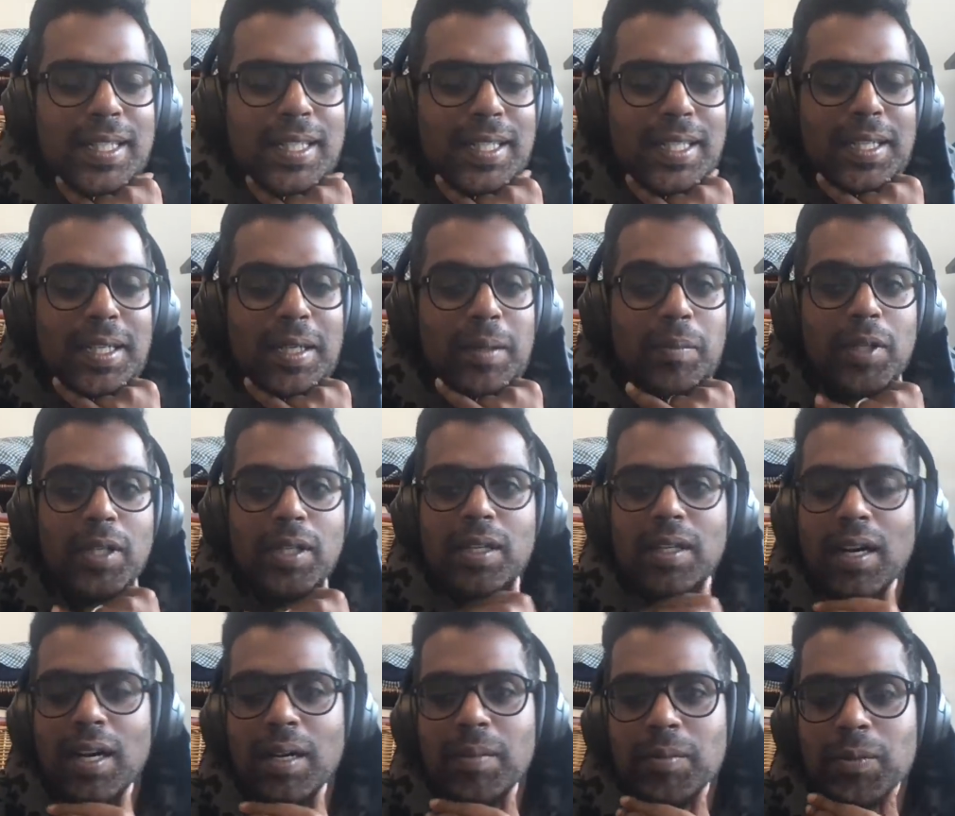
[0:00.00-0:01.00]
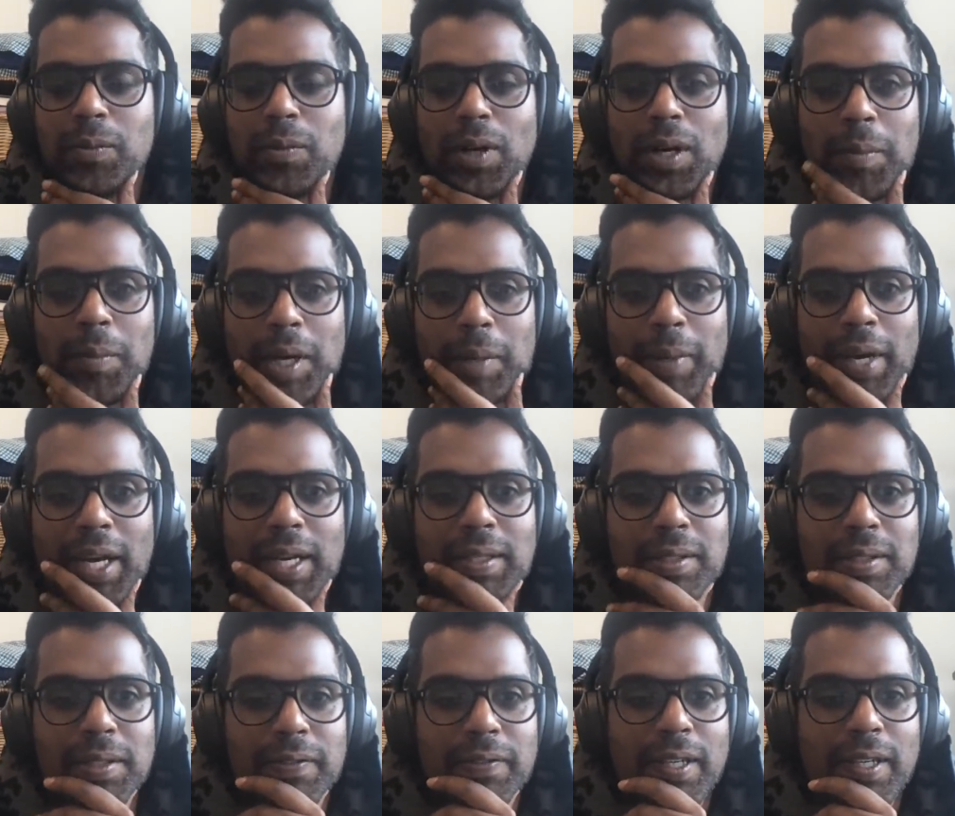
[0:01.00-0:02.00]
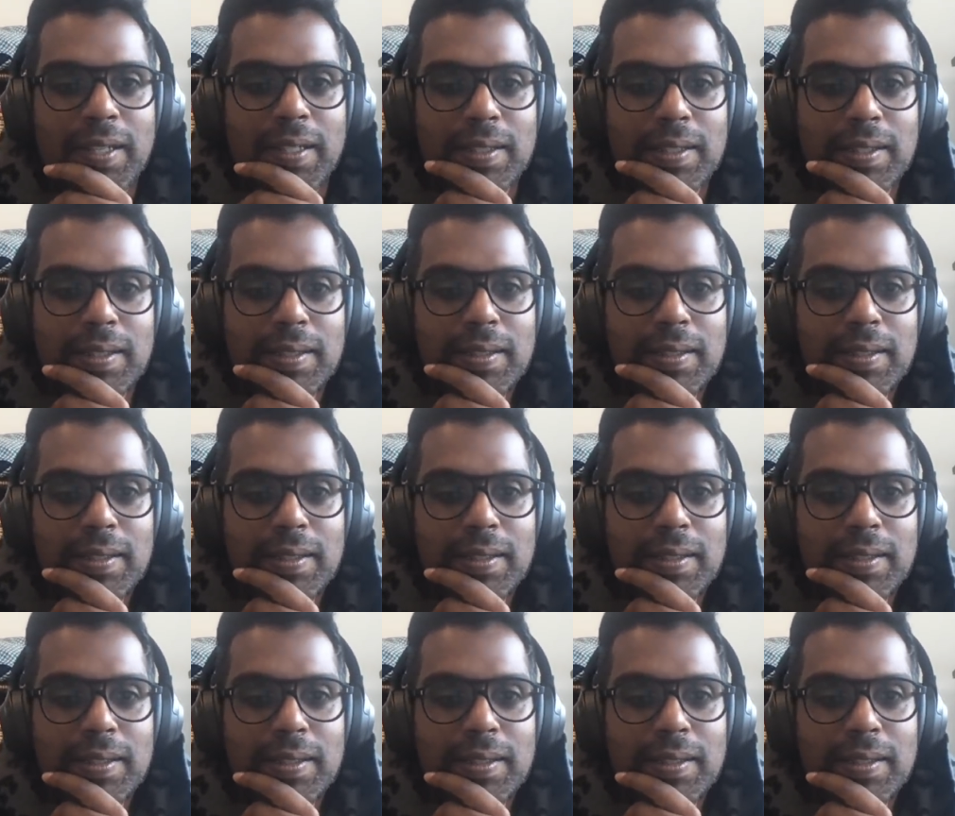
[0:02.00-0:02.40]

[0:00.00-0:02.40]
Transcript: Am I bad on the phone?